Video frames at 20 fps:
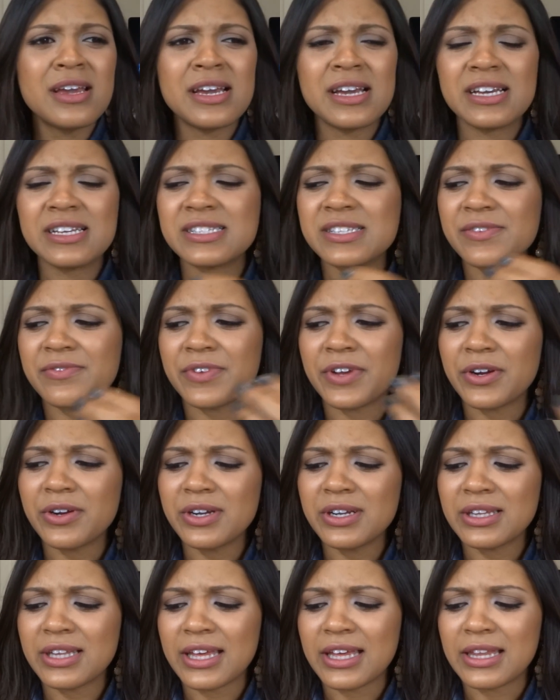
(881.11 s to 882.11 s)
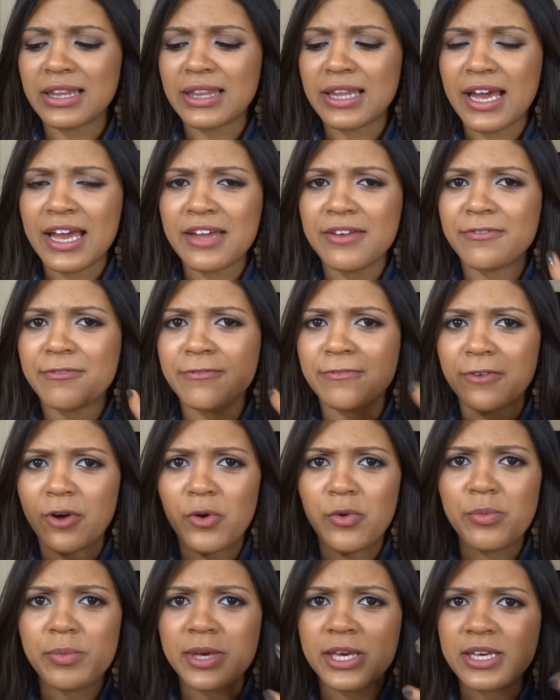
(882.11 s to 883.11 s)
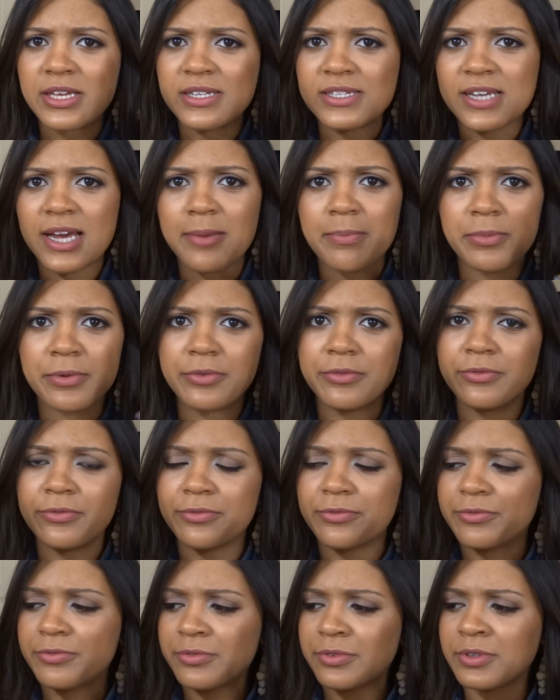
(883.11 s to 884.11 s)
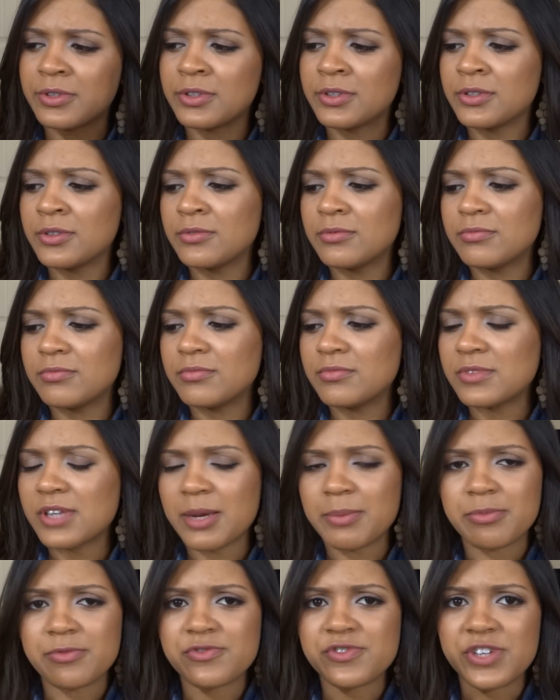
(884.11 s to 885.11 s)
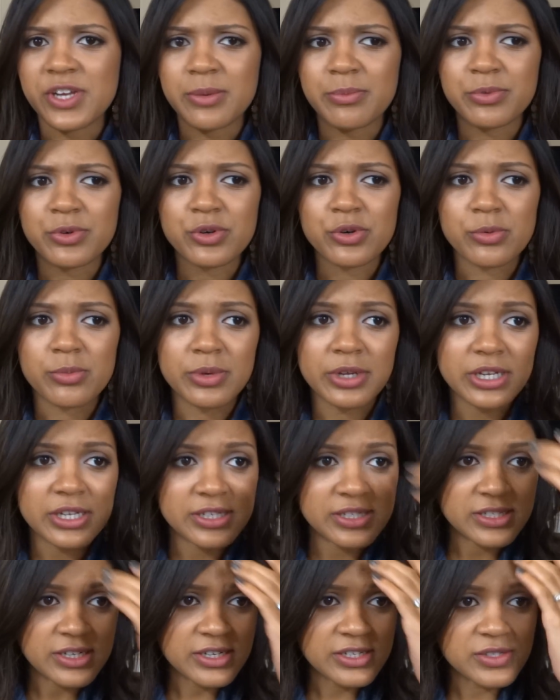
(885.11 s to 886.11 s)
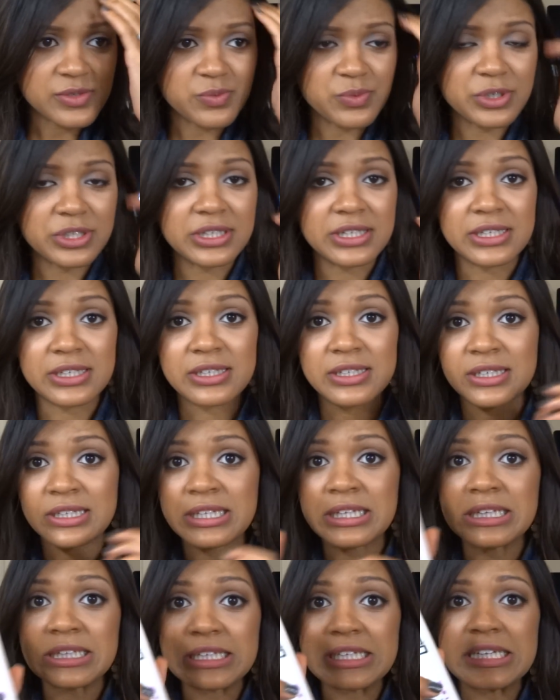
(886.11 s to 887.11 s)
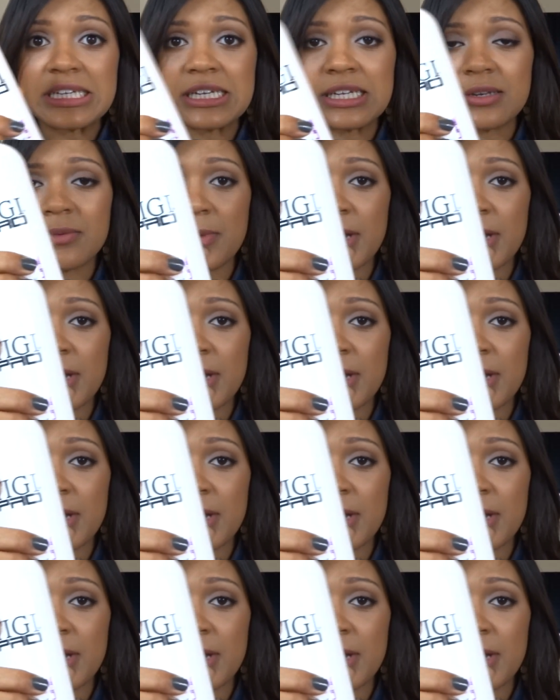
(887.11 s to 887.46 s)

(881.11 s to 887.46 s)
It's a very like light foamy type of shampoo, but it does really clean